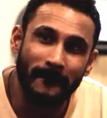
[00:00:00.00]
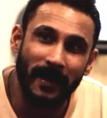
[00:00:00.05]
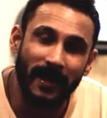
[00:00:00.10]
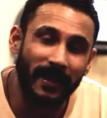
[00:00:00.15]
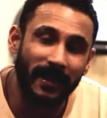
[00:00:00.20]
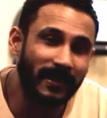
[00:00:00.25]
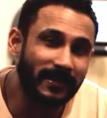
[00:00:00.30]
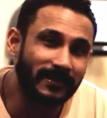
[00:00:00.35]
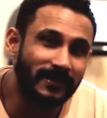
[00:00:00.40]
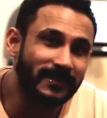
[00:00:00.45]

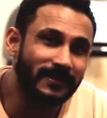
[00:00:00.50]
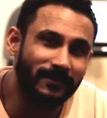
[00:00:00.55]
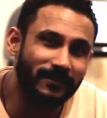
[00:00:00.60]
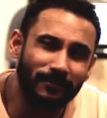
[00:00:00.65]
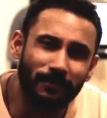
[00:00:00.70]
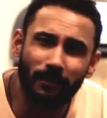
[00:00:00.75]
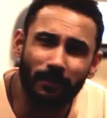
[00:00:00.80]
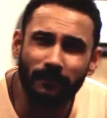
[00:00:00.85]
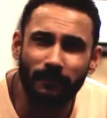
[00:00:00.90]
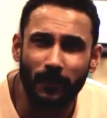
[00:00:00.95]
I get a
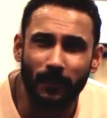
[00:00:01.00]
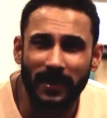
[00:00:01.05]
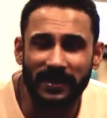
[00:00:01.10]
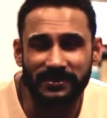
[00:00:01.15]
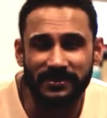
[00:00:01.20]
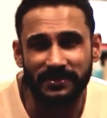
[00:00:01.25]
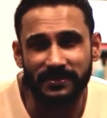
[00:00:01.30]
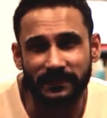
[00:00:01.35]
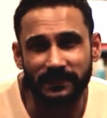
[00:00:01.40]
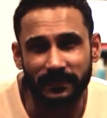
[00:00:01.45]
lot of
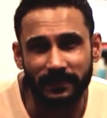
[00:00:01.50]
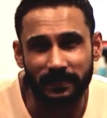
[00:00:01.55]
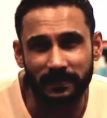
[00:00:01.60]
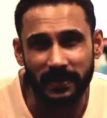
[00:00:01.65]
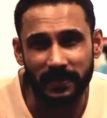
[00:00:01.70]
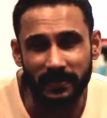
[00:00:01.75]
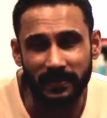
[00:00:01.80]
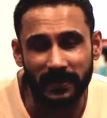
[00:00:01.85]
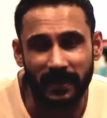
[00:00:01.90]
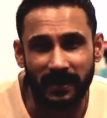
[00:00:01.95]
questions from
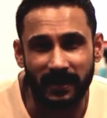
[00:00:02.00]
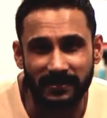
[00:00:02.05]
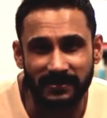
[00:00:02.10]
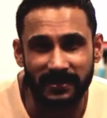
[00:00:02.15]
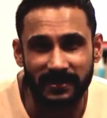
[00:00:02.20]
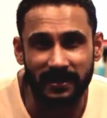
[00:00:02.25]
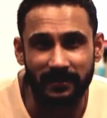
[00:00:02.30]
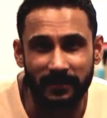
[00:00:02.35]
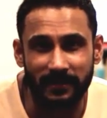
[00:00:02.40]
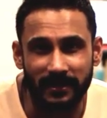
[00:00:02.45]
people
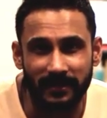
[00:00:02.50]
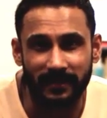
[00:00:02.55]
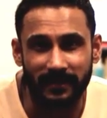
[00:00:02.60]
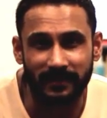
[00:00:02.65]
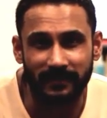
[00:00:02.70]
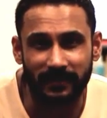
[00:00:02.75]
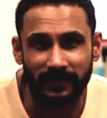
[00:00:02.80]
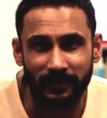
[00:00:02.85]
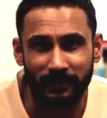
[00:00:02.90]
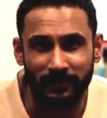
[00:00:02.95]
asking me
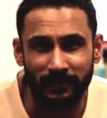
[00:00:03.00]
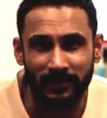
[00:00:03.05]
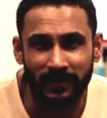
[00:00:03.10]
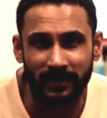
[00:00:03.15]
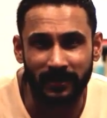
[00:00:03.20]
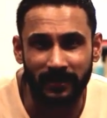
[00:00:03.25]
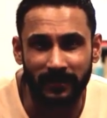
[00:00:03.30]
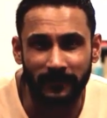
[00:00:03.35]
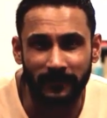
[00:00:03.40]
that, Tarun,